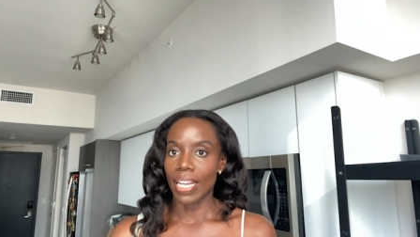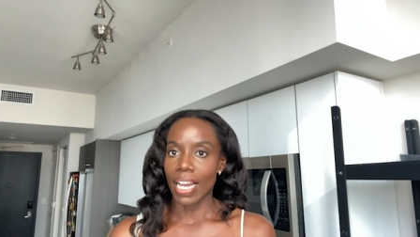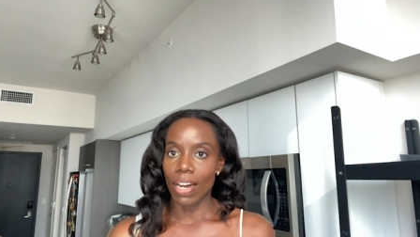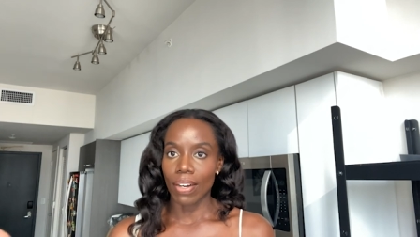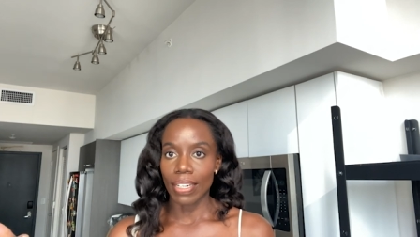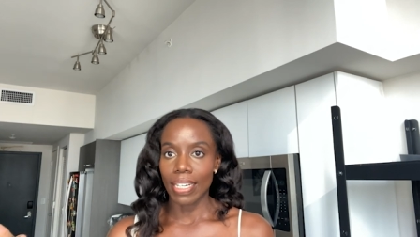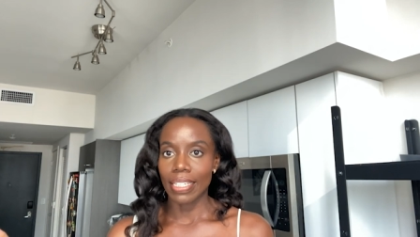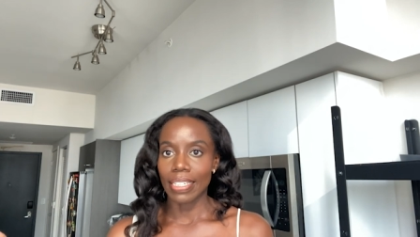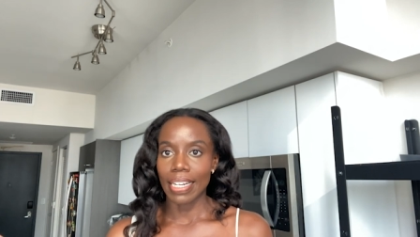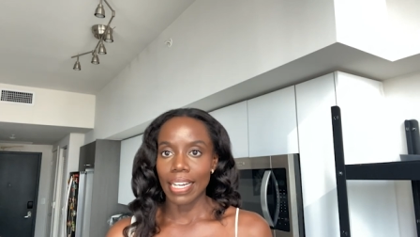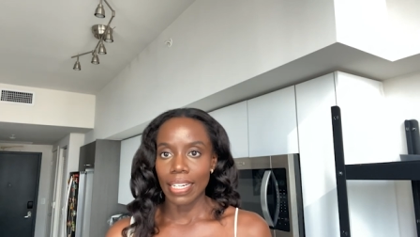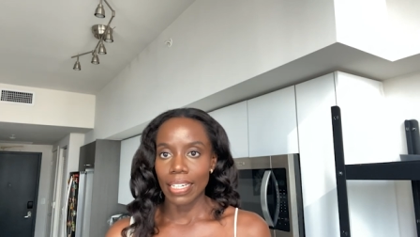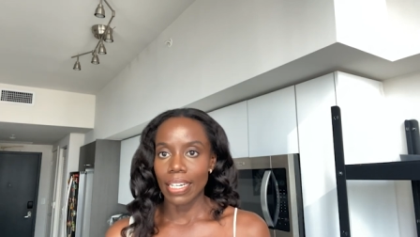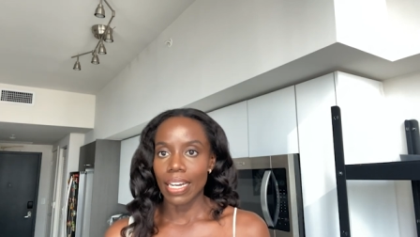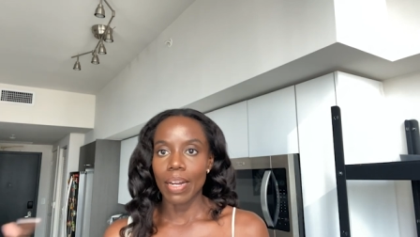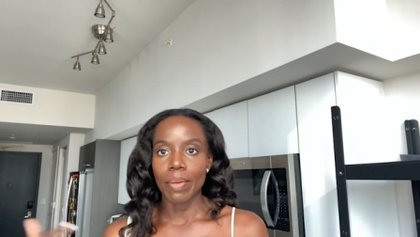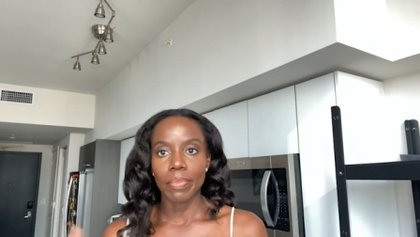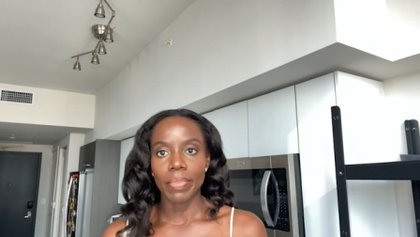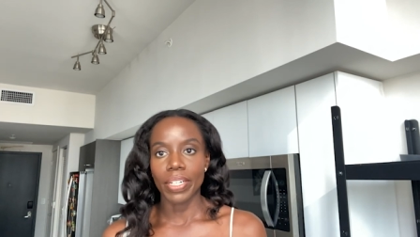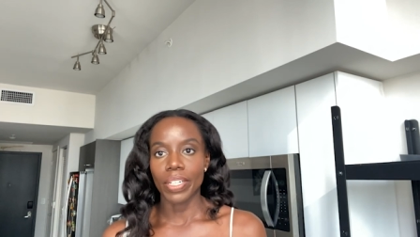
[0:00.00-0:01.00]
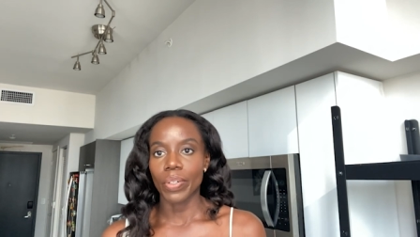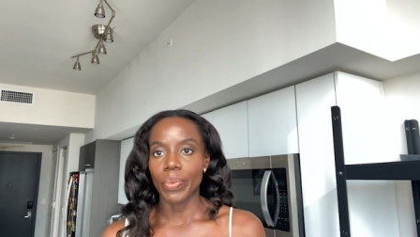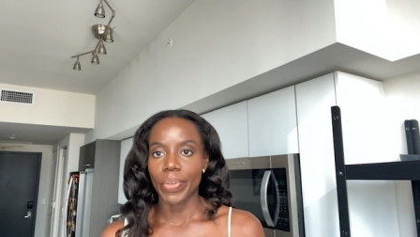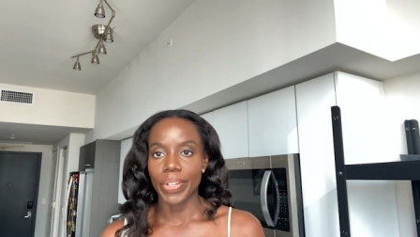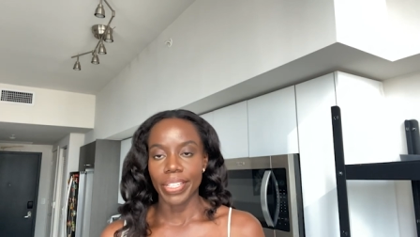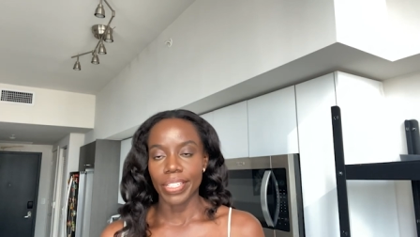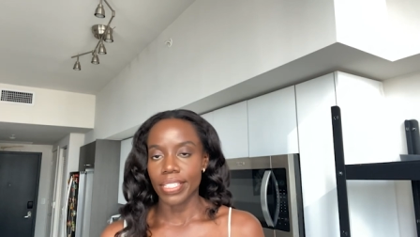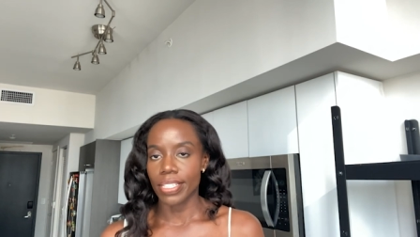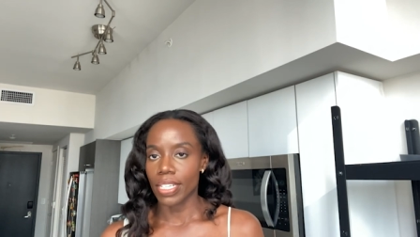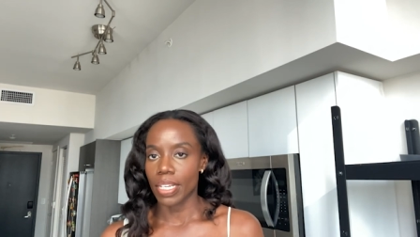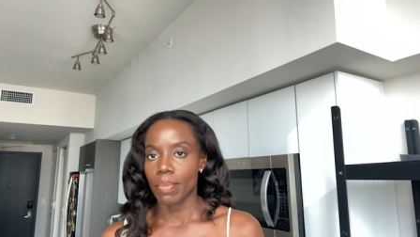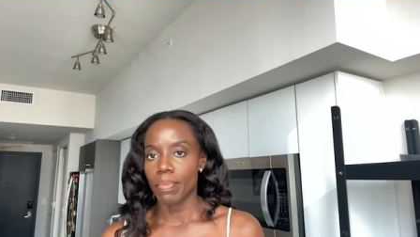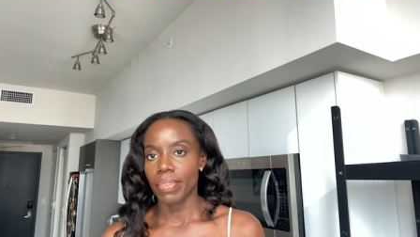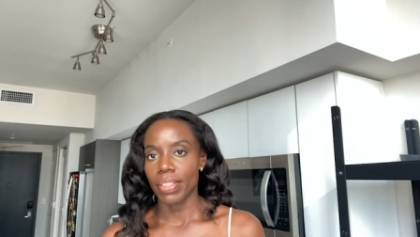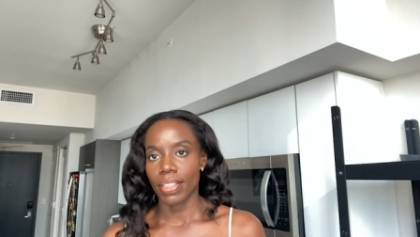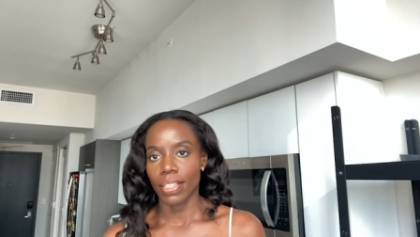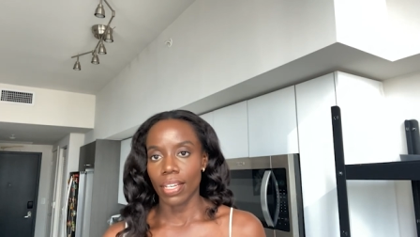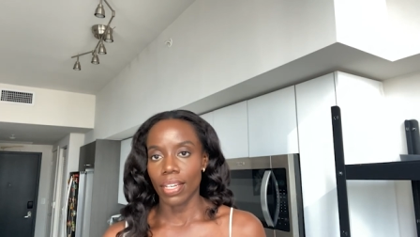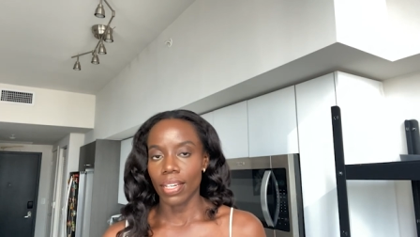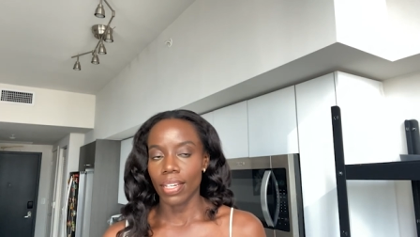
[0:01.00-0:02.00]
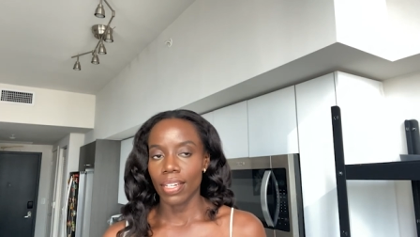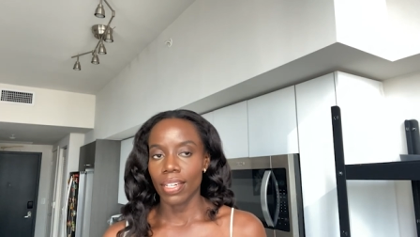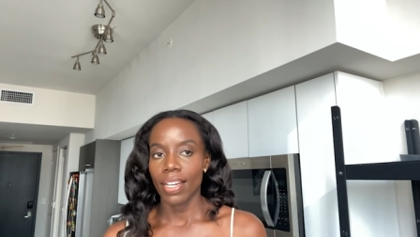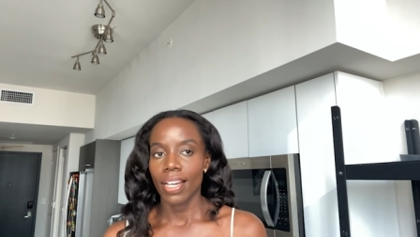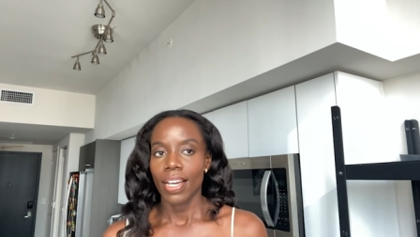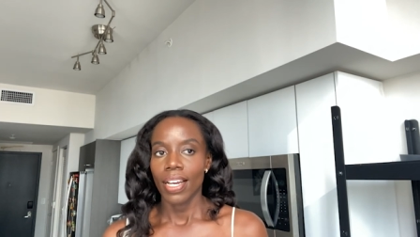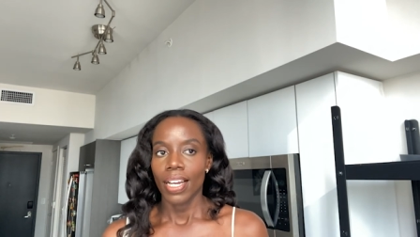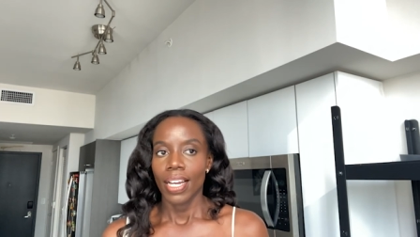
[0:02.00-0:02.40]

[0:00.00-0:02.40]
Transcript: out at night, I'm gonna wear the same thing.